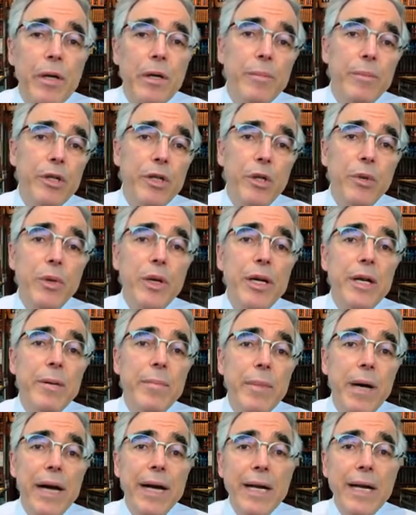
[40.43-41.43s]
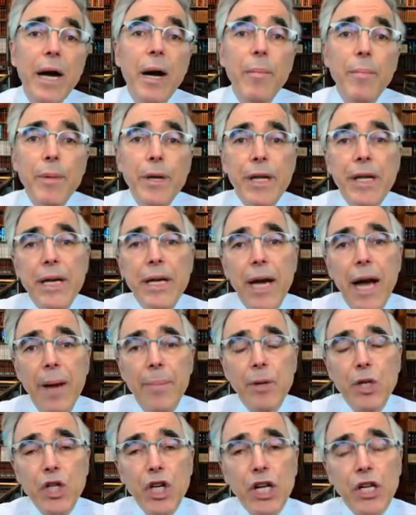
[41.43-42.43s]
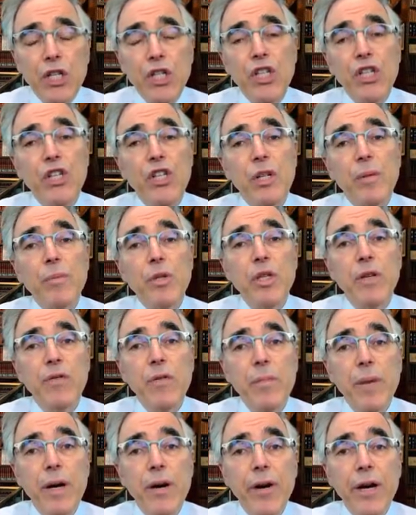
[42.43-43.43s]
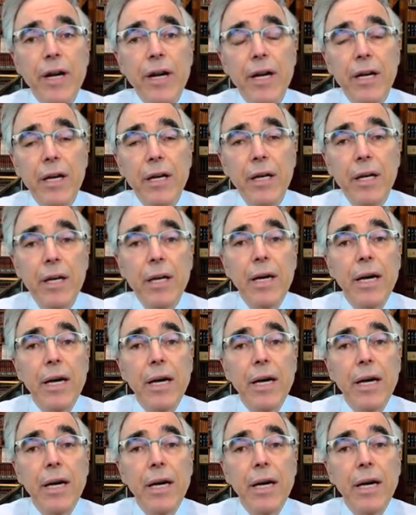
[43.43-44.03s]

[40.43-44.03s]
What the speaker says: between my company, Apiject Systems of America,